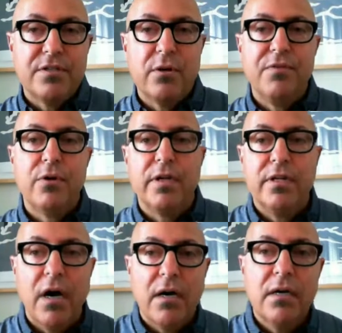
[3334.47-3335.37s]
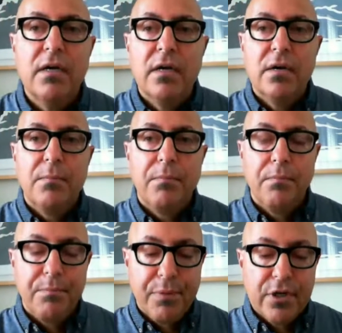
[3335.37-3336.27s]
So if you're a young
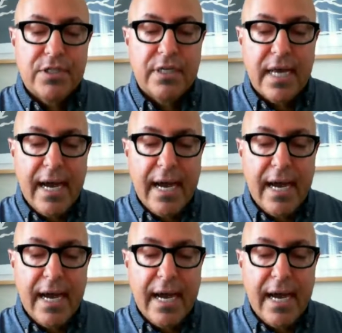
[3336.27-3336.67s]
person